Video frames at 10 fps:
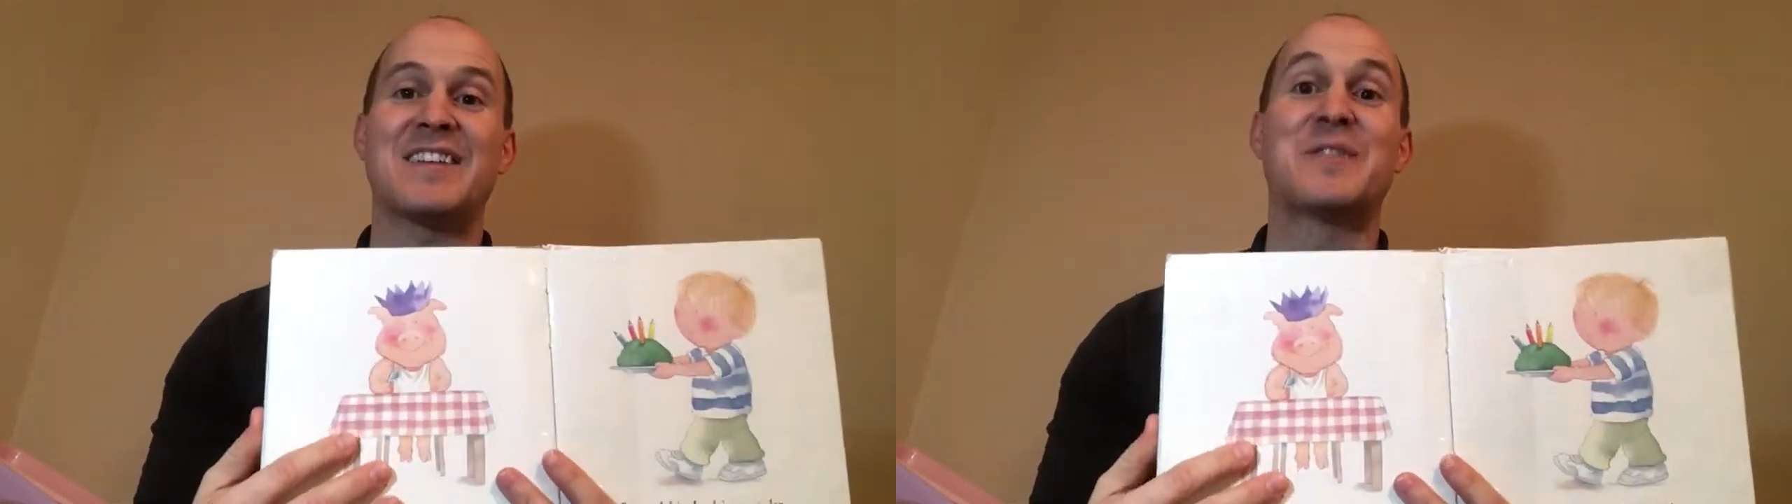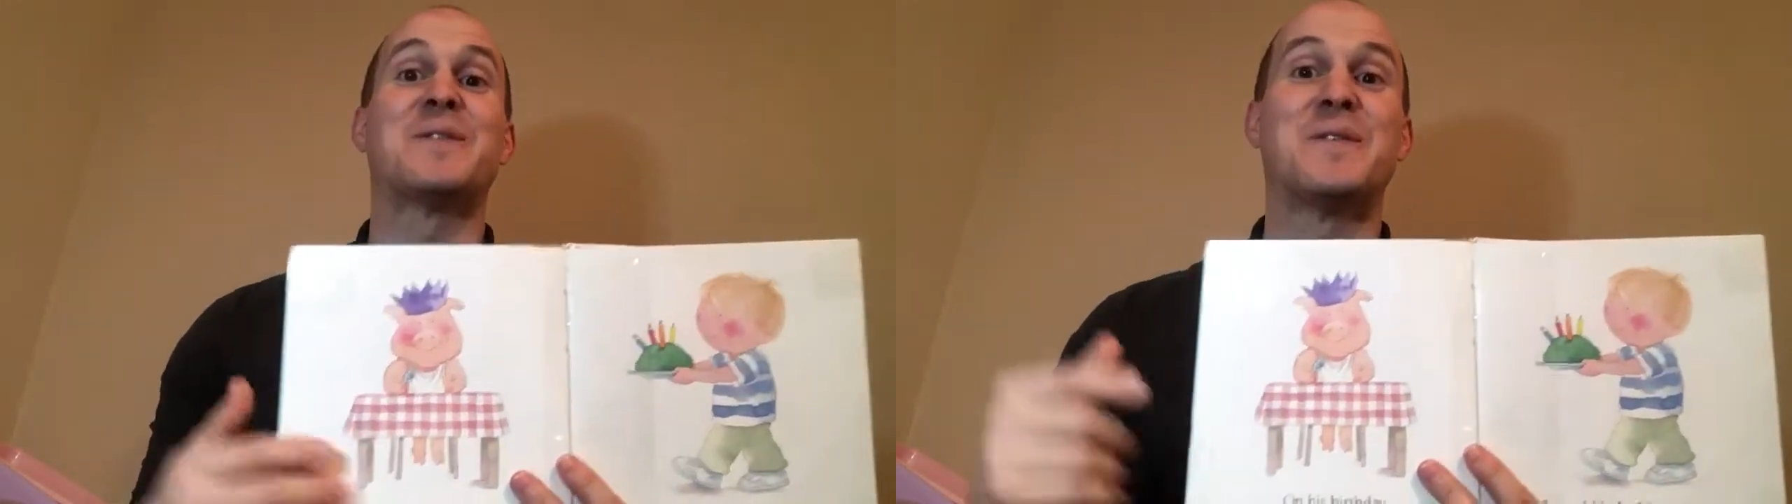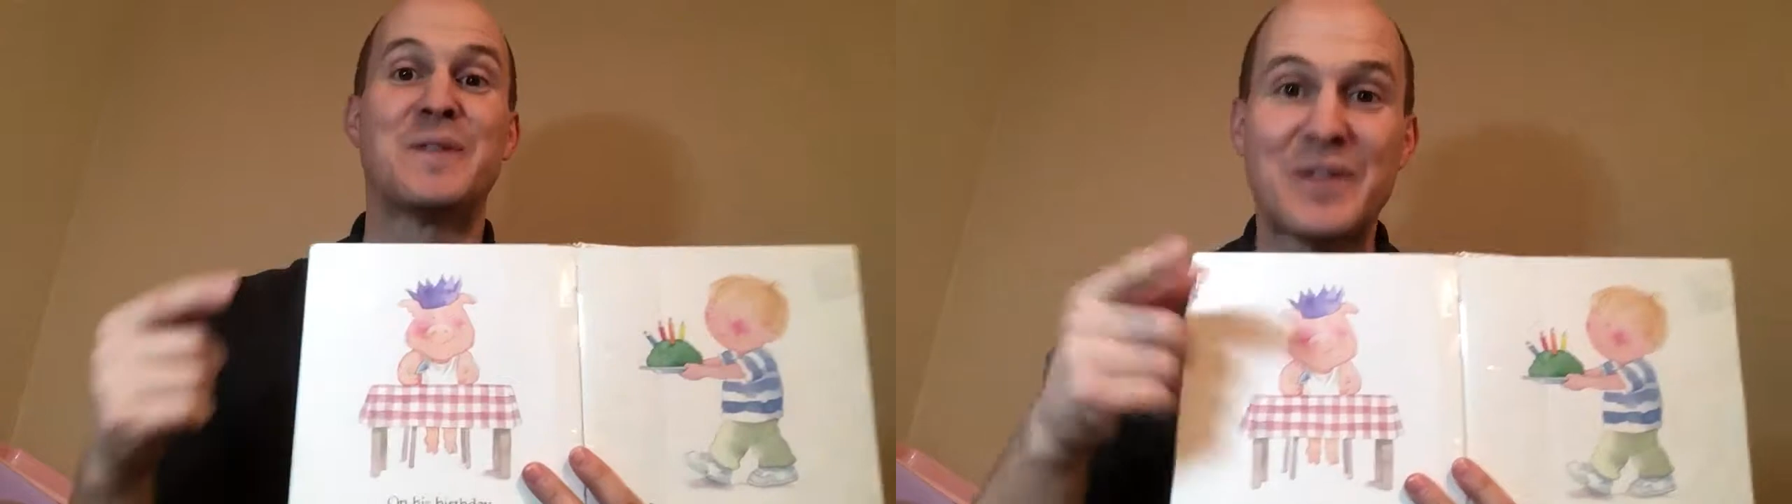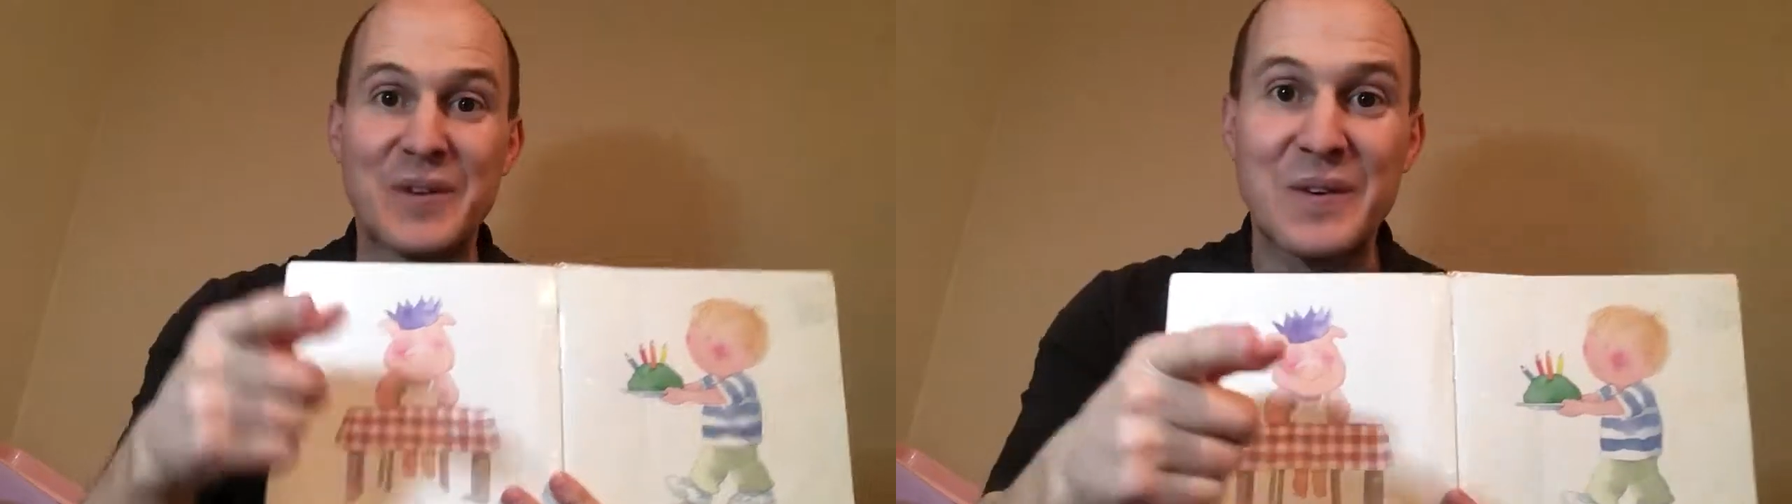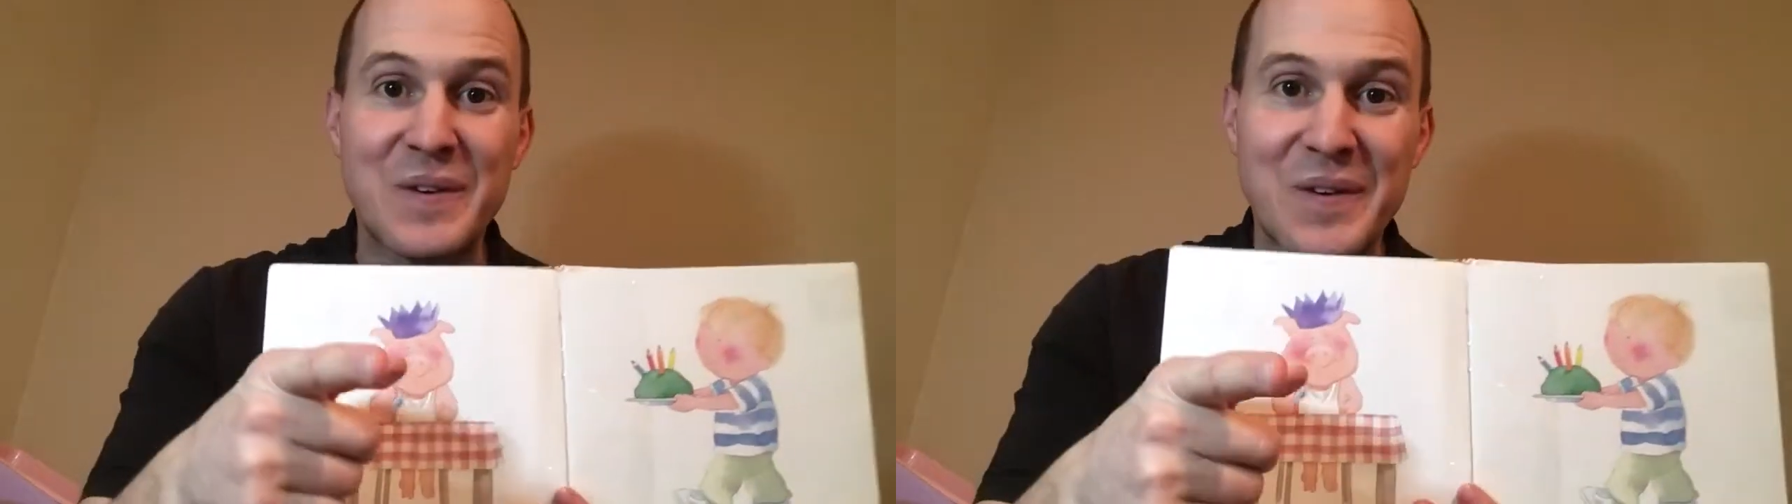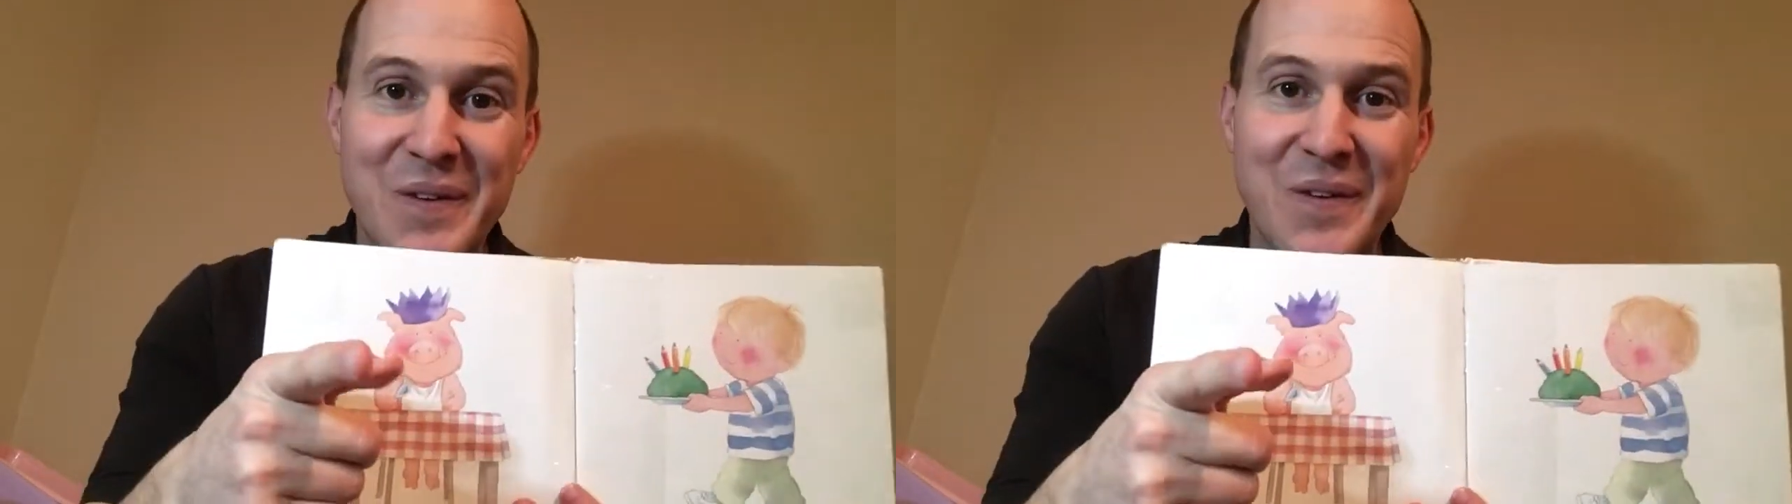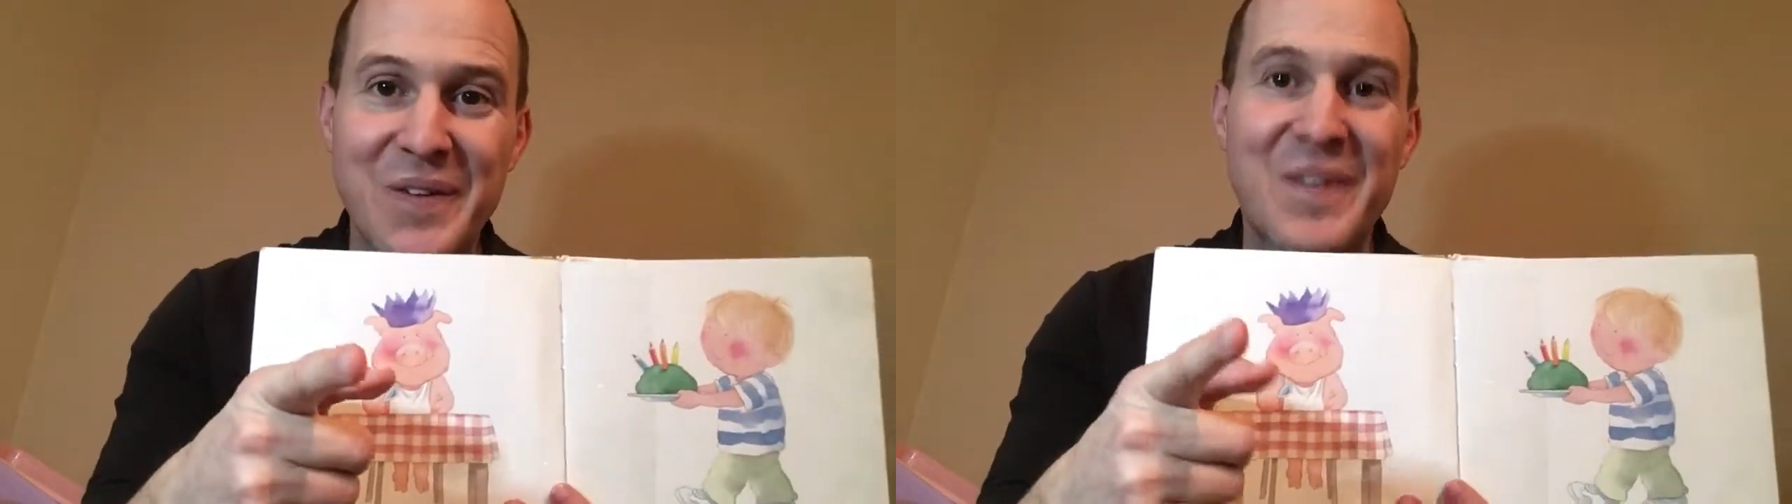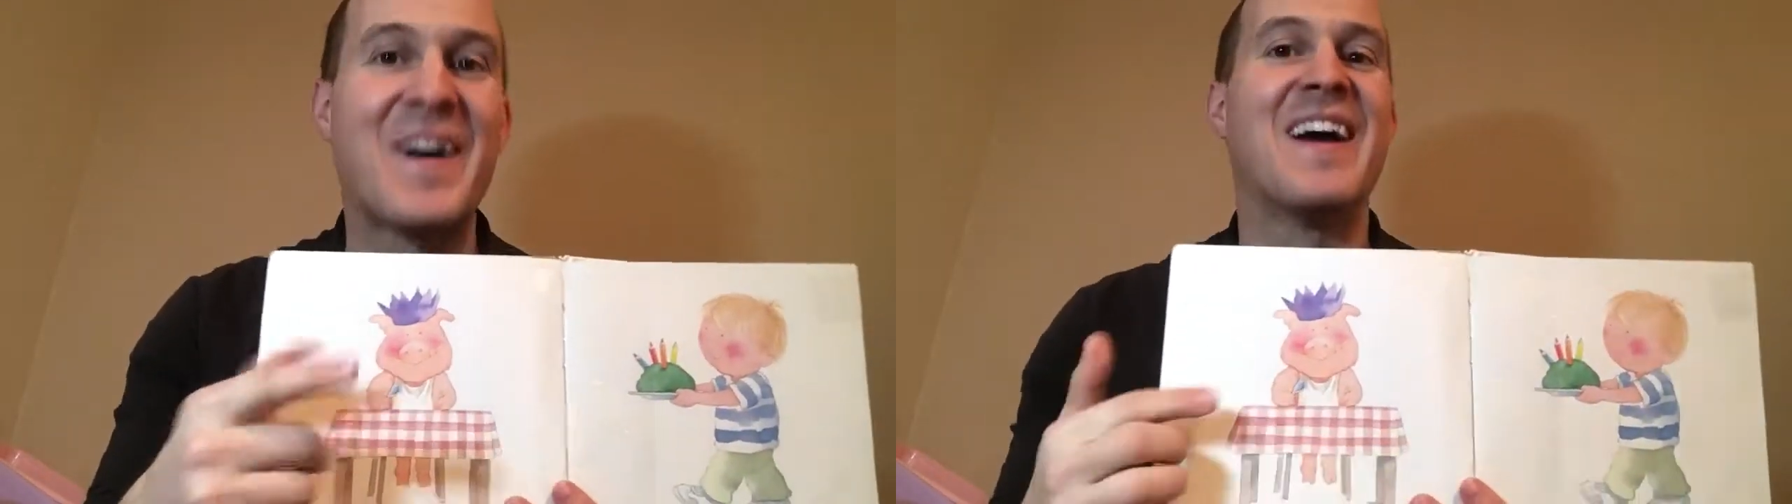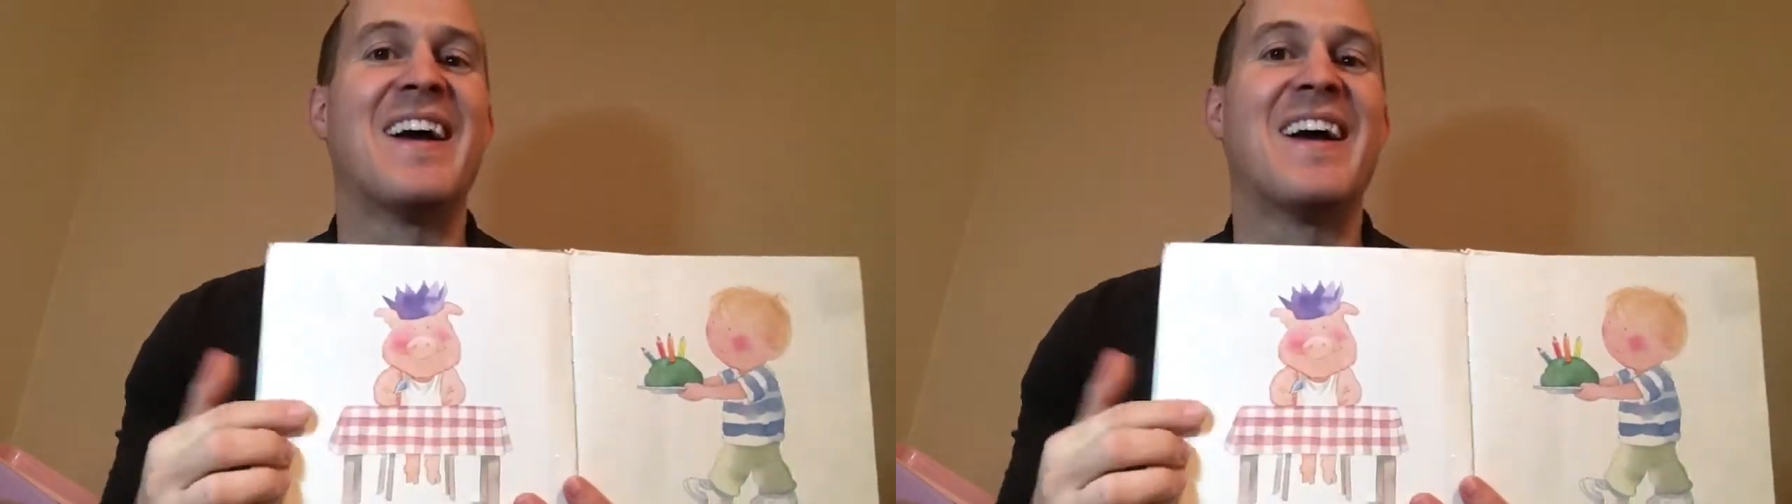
to you.